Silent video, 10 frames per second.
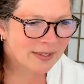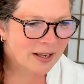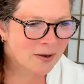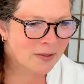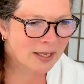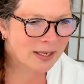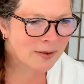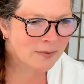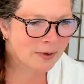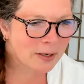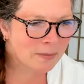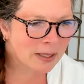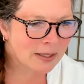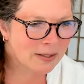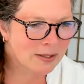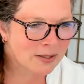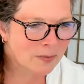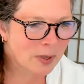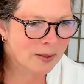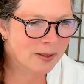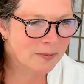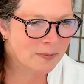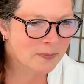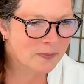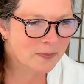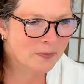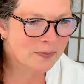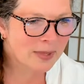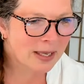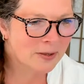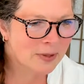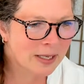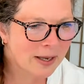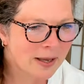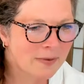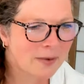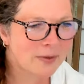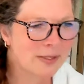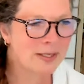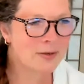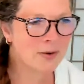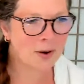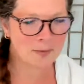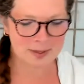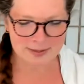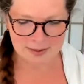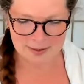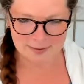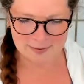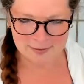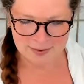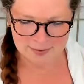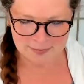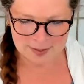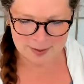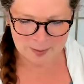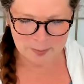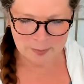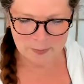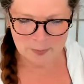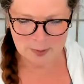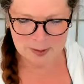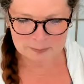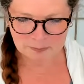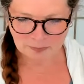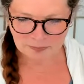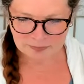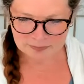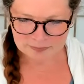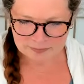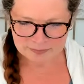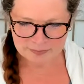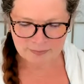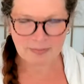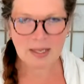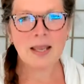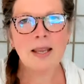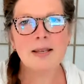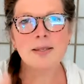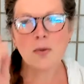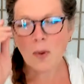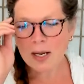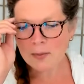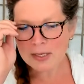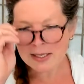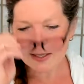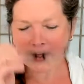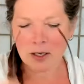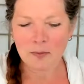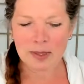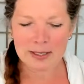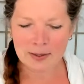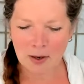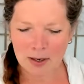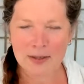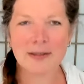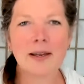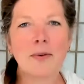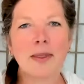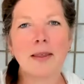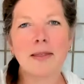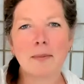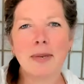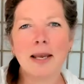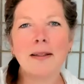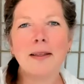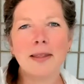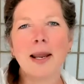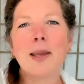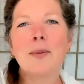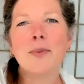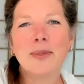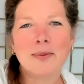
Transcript: Oh, thank you very much. Welcome. I don't think I've ever seen you comment on a video before. So why don't we just start with these cards that were in the thumbnail, and then I can put them